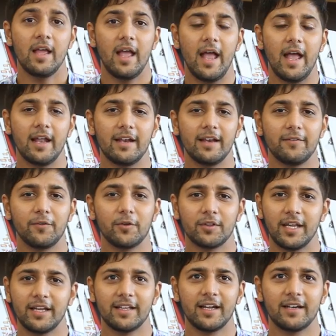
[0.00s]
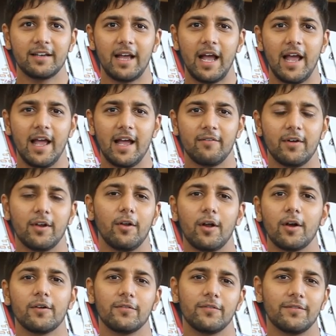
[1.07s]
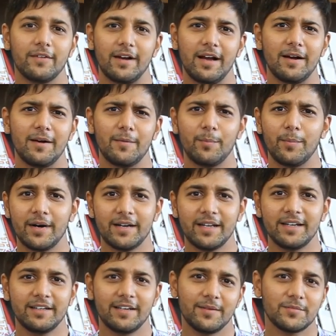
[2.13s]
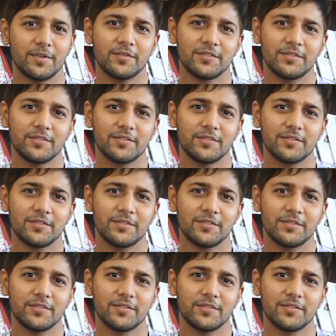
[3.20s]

and if you think that I have a lot of uh, burden in terms of